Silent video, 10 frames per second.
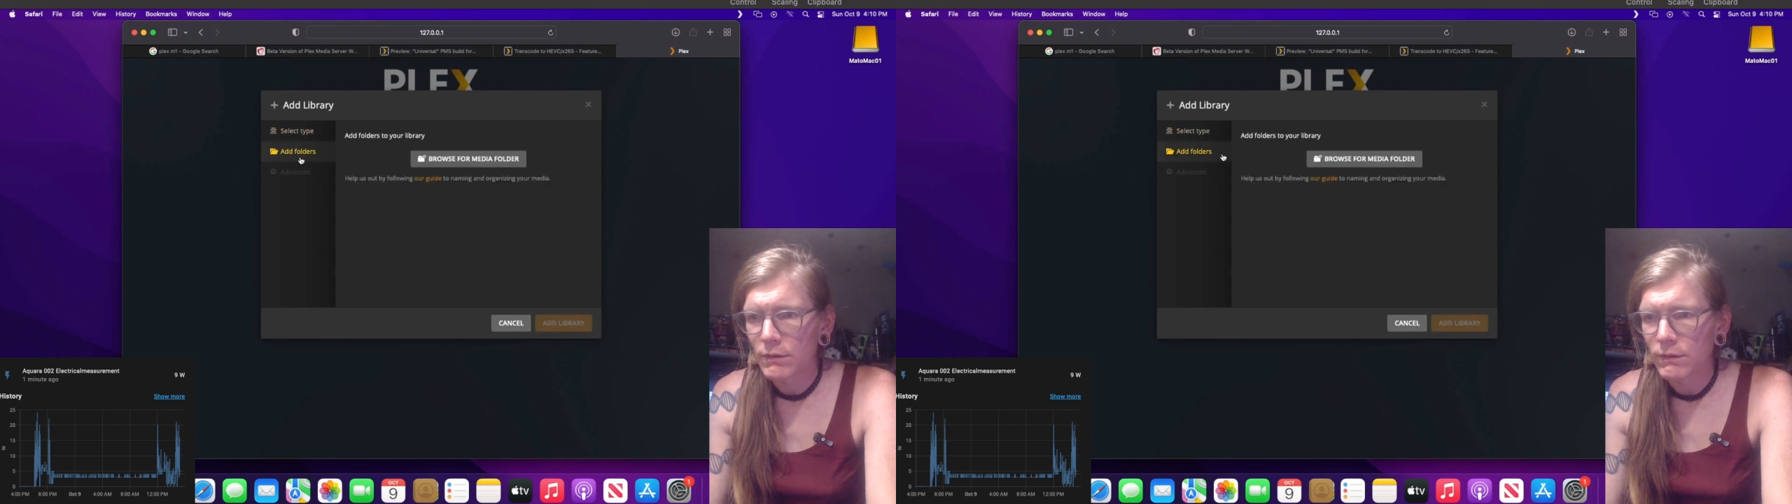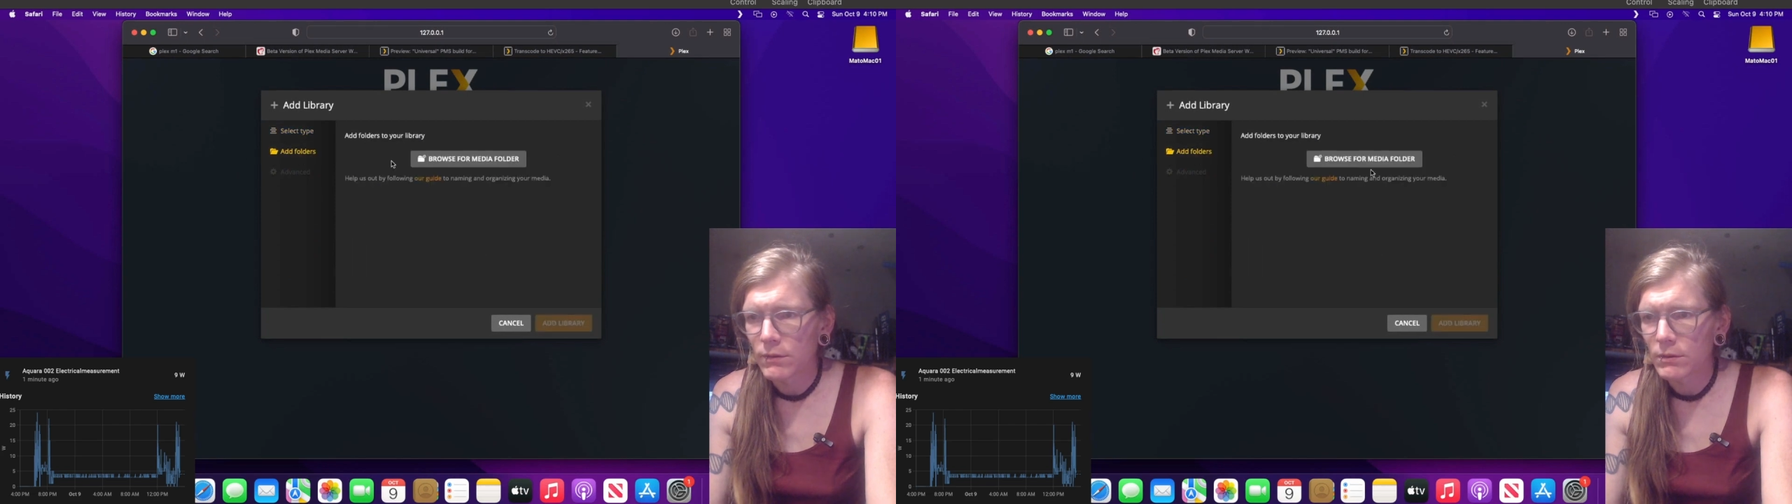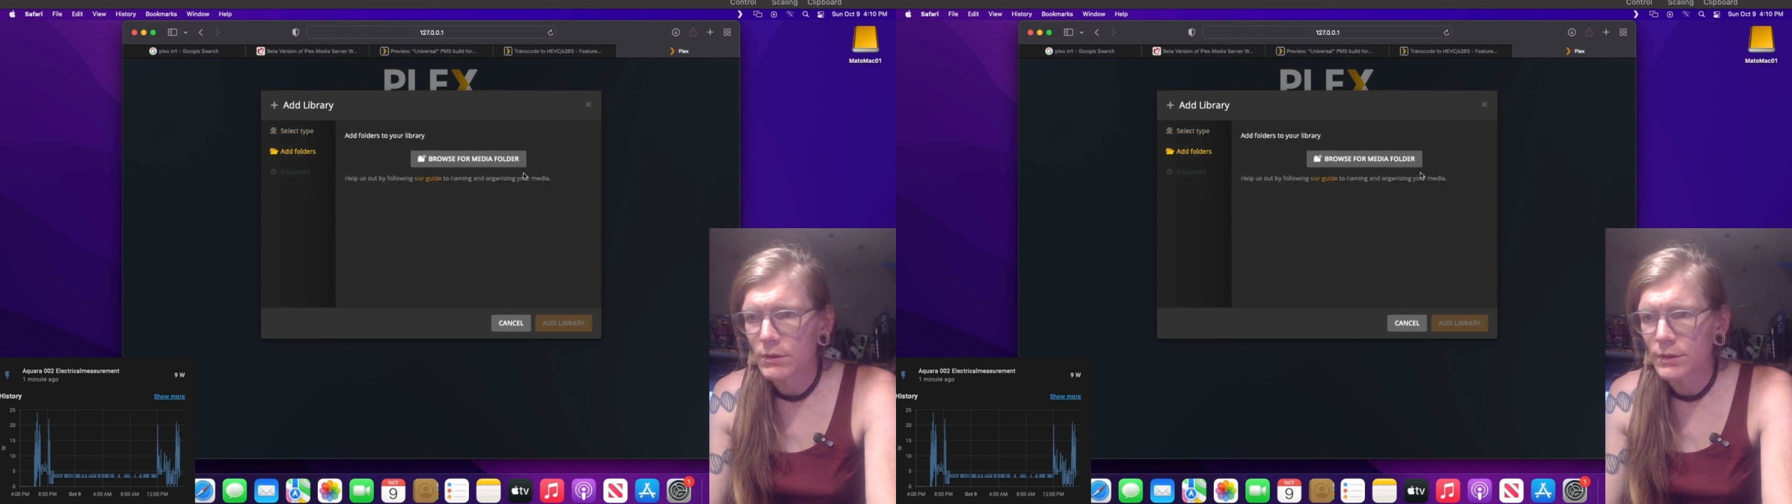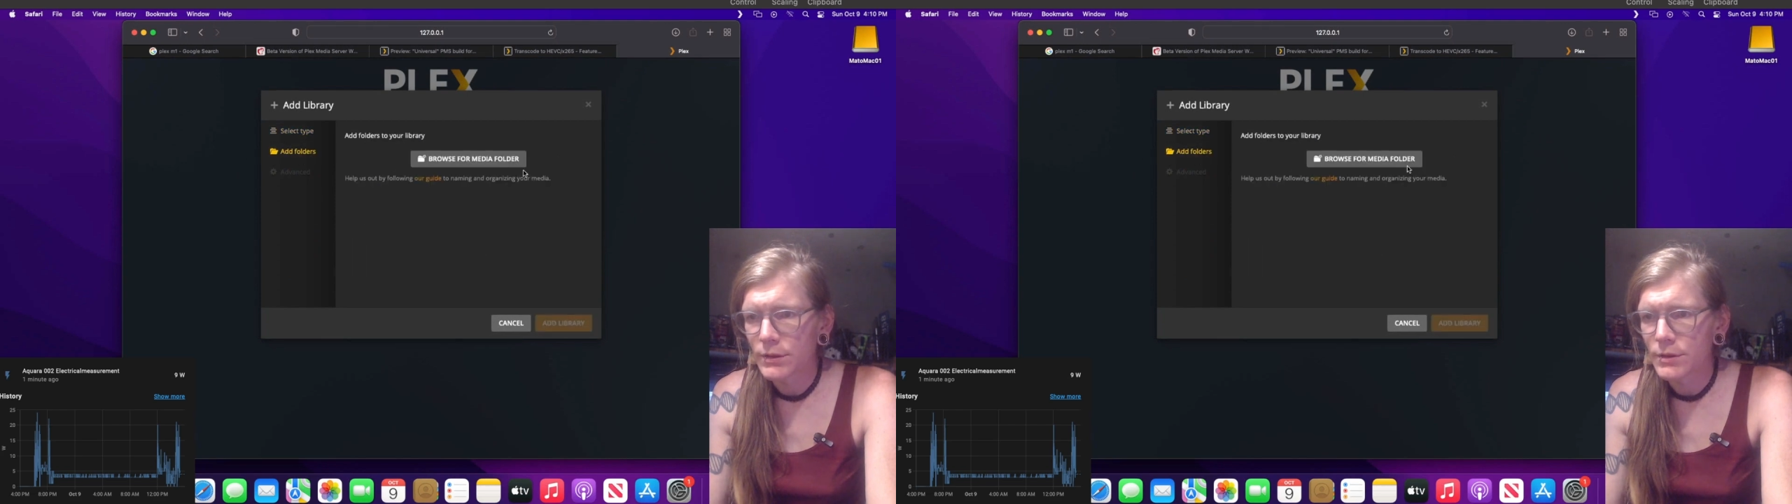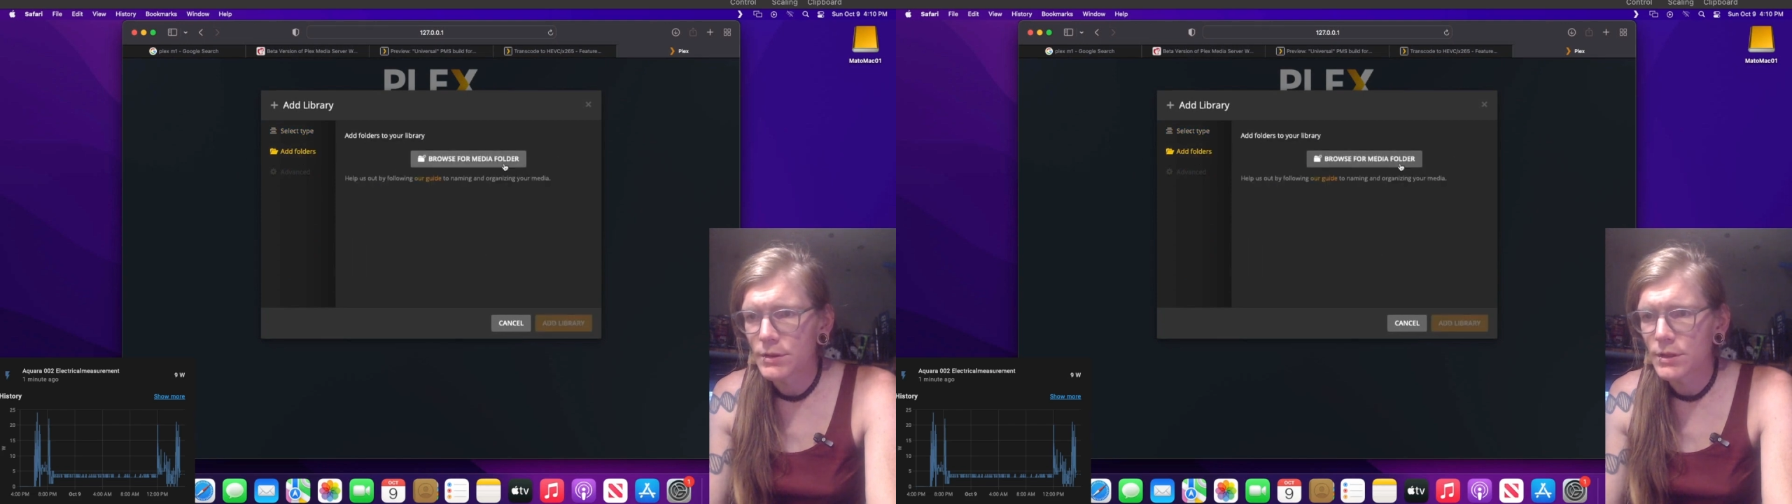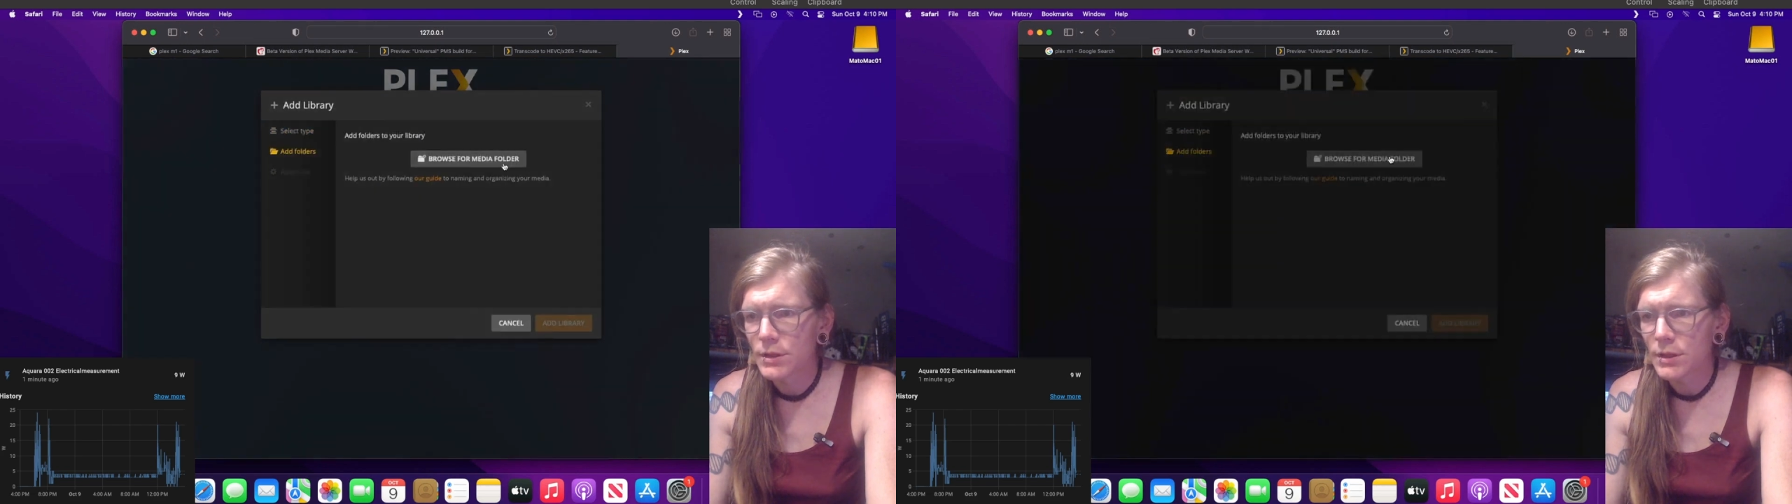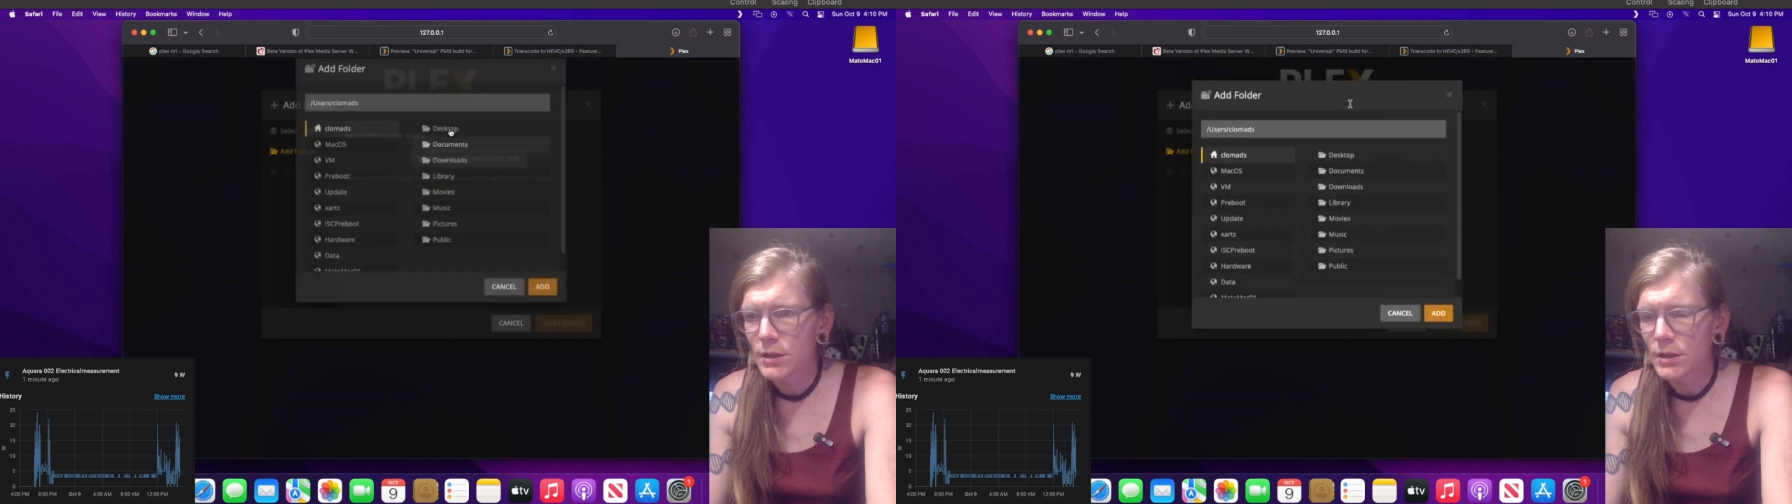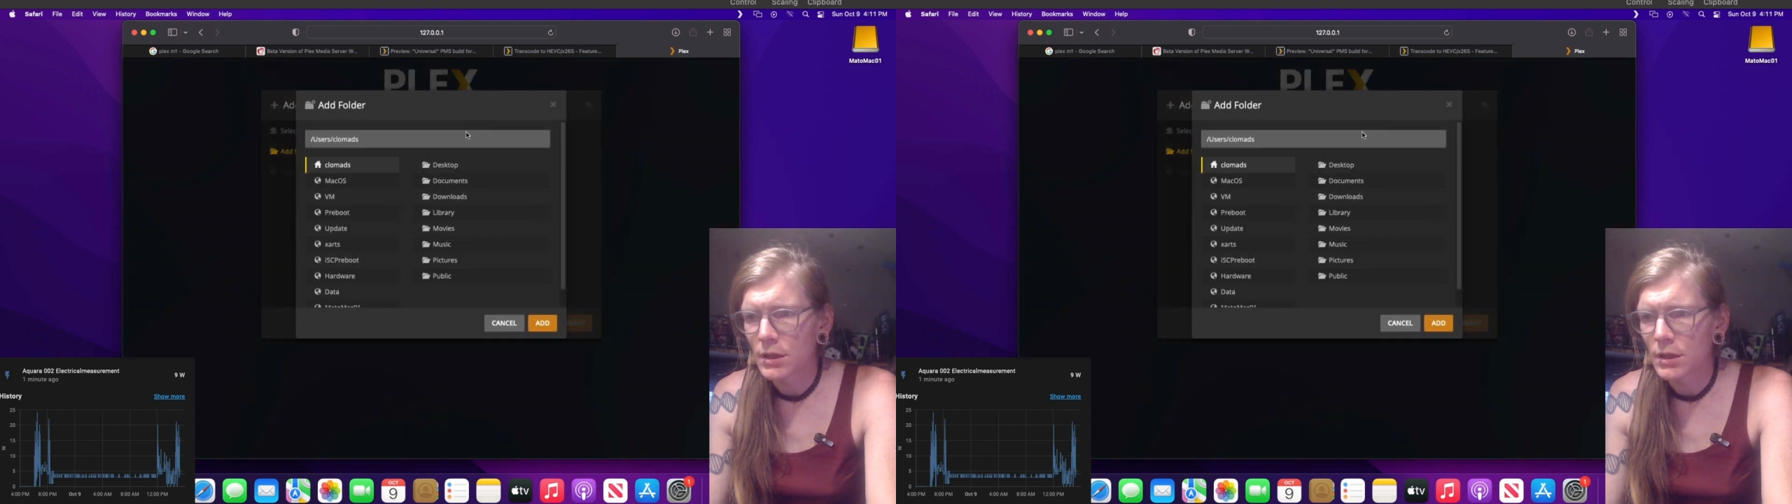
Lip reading: Folders.